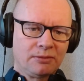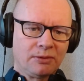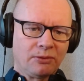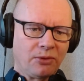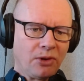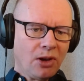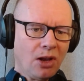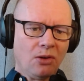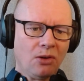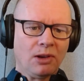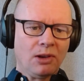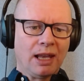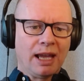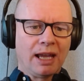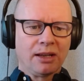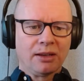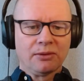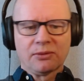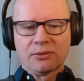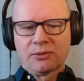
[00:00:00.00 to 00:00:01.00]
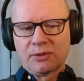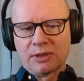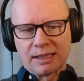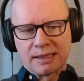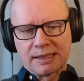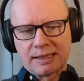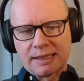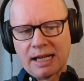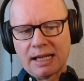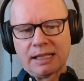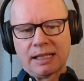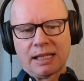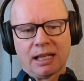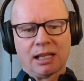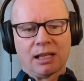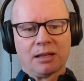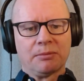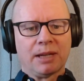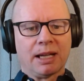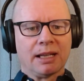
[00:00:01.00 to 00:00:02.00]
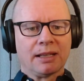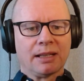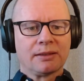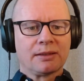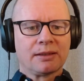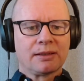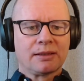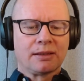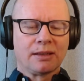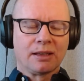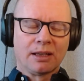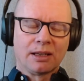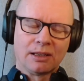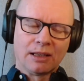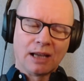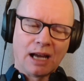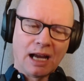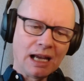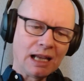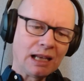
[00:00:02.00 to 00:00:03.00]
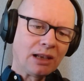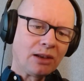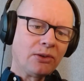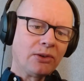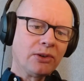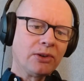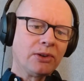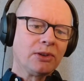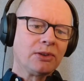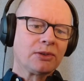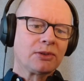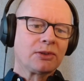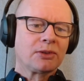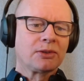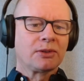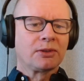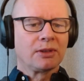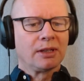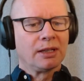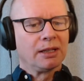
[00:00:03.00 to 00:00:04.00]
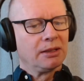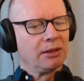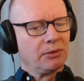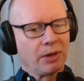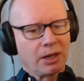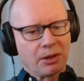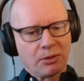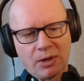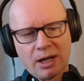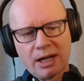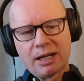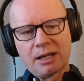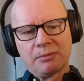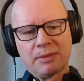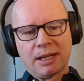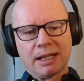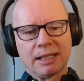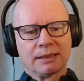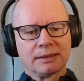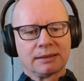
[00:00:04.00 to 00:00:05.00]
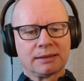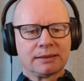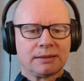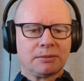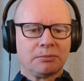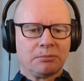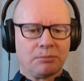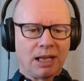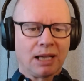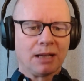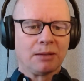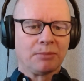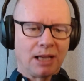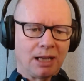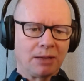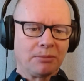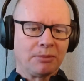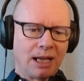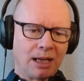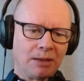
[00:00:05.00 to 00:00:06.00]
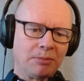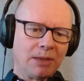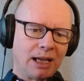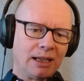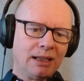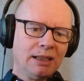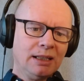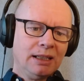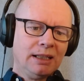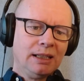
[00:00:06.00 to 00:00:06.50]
Flow length, design elements, alloys, requirements, blah, blah, blah, blah.